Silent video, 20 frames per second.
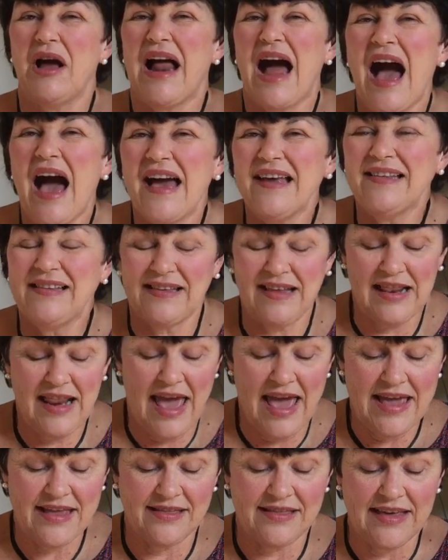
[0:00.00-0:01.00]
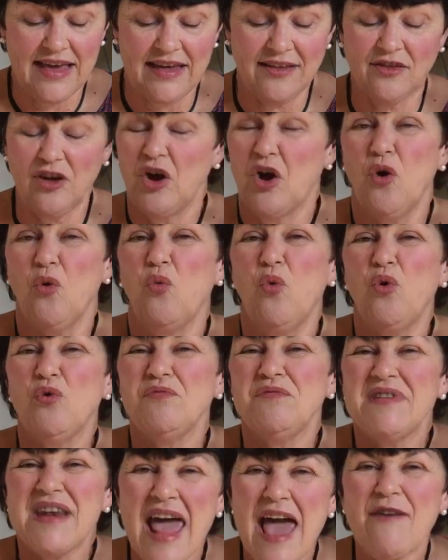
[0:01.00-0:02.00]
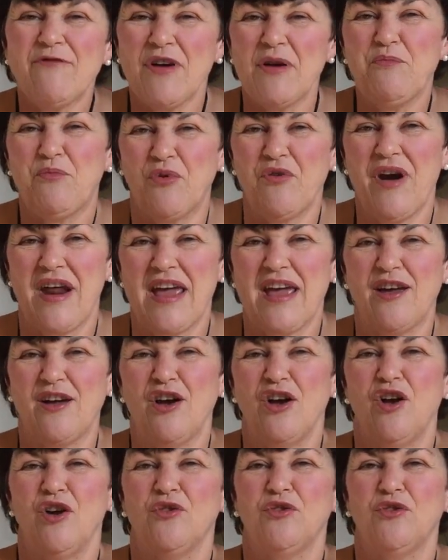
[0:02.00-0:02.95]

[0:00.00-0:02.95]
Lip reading: isolated, will never bring